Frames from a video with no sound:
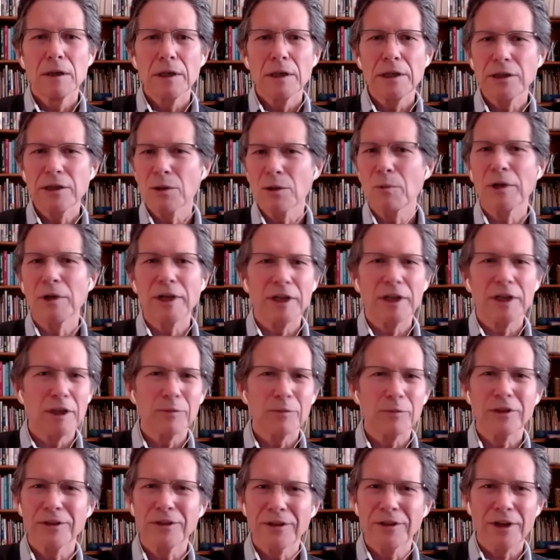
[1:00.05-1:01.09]
you don't want to
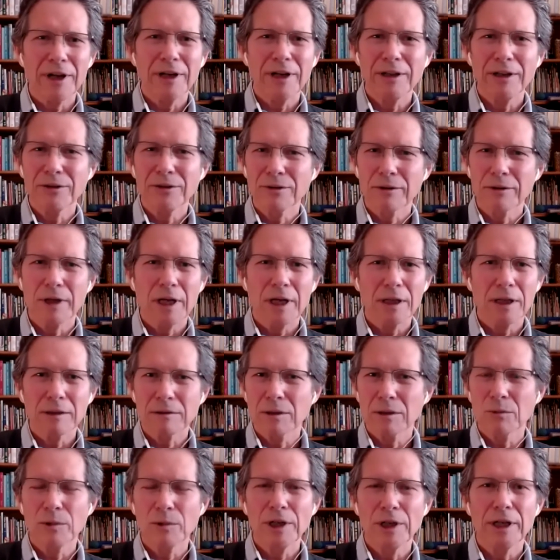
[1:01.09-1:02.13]
hypnotize that
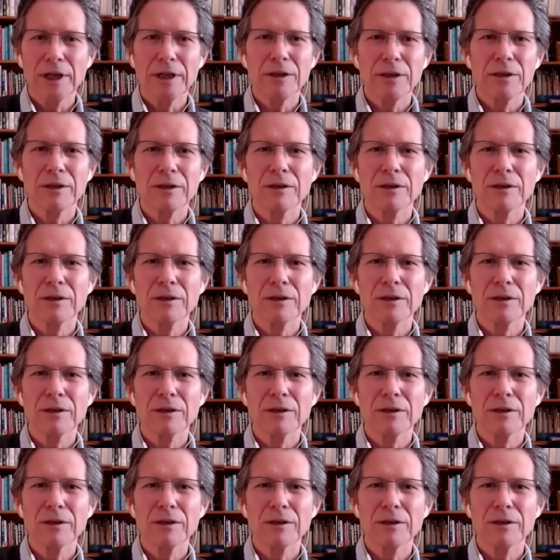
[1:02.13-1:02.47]
away.